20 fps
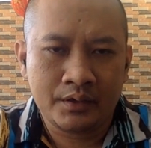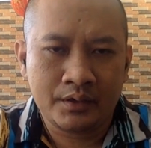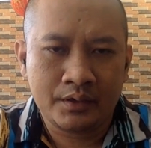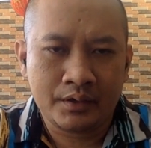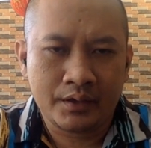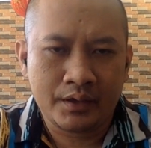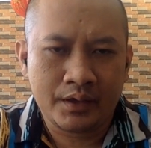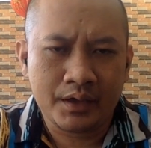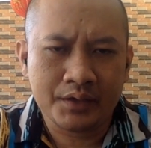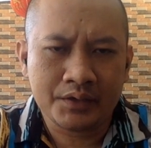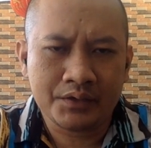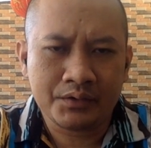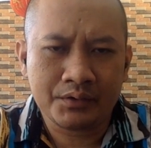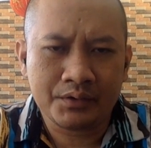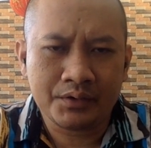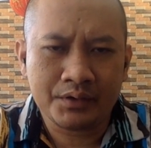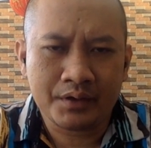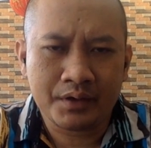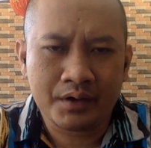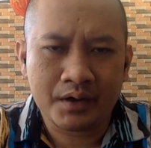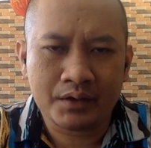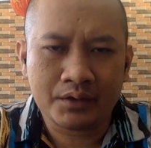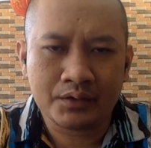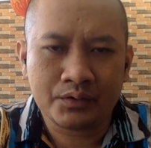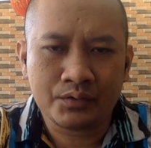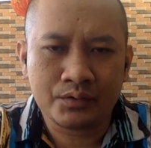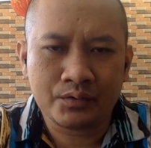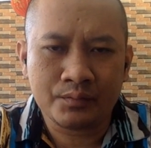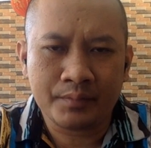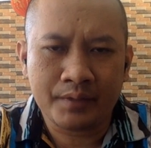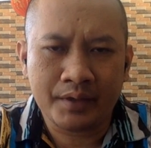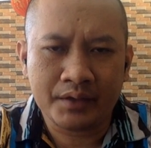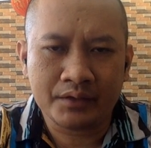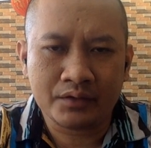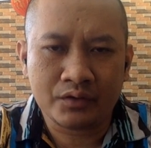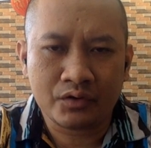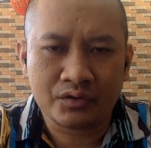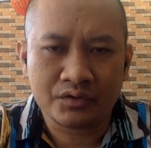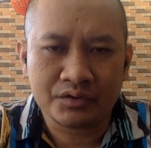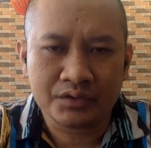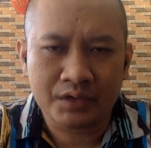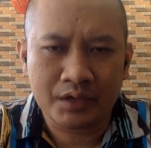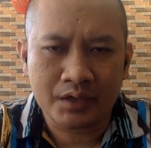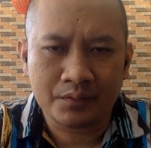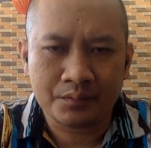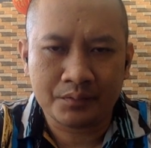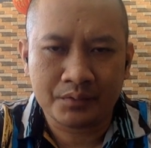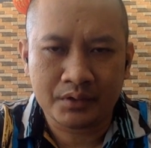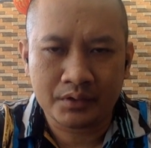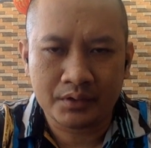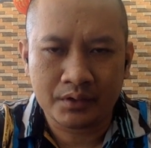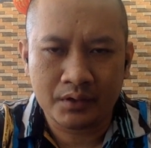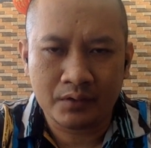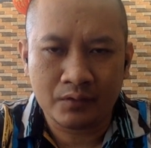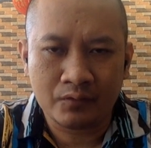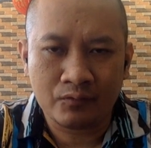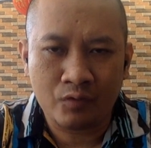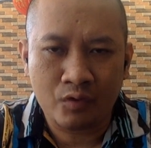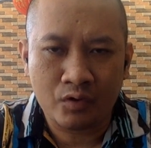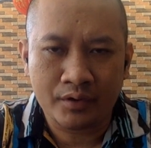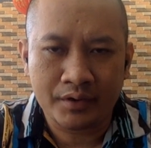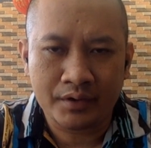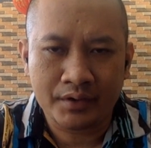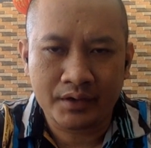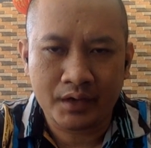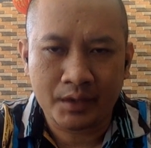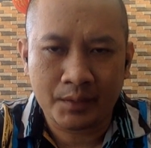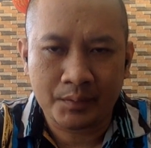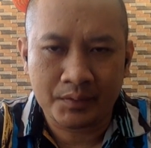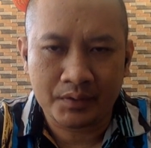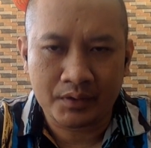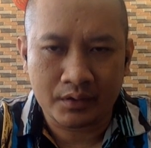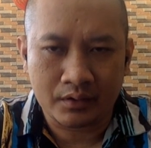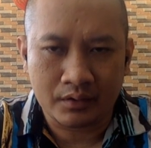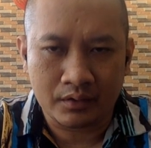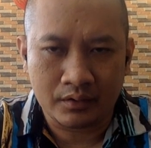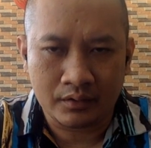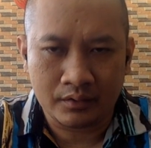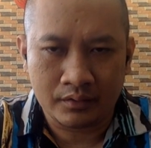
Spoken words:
Actually, there are two main concepts in working capital.